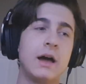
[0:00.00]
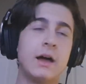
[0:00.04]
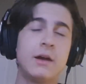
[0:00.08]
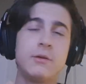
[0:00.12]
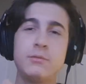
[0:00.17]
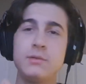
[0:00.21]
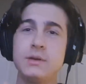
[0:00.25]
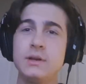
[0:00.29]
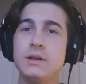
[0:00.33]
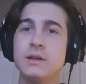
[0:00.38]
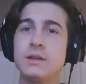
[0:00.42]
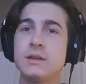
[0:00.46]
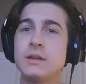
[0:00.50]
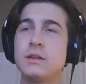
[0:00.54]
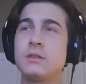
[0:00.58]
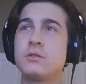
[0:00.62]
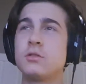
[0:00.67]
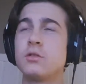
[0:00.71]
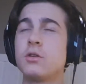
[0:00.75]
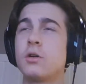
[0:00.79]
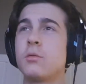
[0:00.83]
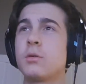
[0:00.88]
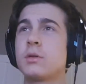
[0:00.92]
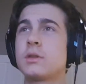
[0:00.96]
I really need
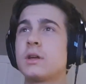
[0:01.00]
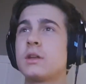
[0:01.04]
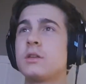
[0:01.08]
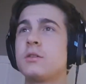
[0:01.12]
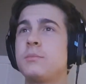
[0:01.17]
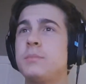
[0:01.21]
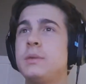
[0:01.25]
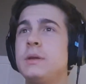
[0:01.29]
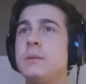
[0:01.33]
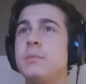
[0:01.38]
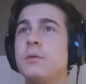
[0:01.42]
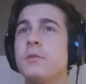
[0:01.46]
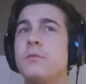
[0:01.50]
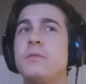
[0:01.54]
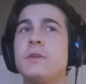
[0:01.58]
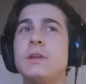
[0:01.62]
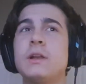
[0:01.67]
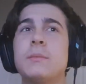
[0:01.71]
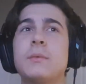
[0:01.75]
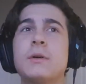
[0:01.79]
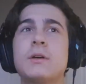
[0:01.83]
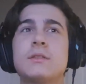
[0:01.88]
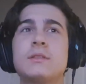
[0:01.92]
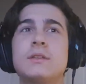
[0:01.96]
to know what other people feel
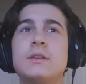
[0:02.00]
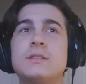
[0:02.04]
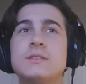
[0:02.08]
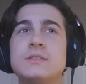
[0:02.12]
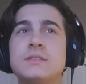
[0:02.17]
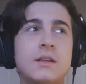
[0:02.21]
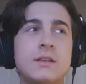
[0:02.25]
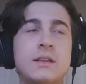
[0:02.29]
about this.